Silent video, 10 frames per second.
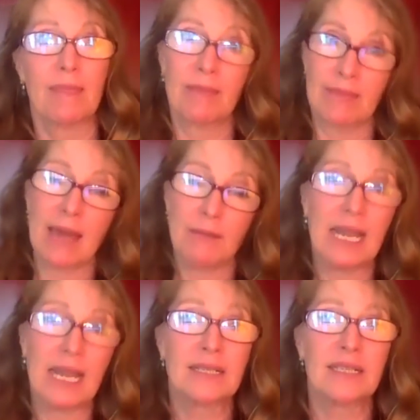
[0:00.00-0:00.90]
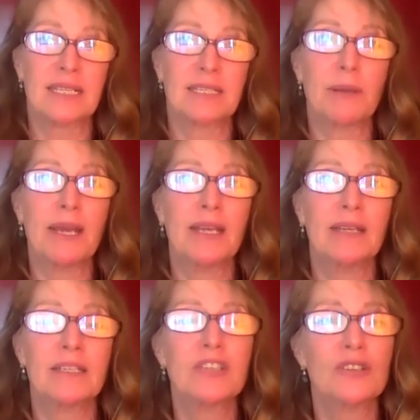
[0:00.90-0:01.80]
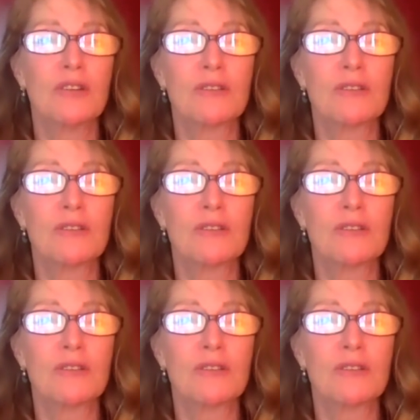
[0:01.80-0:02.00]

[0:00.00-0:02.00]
that less, less pain. Did you know?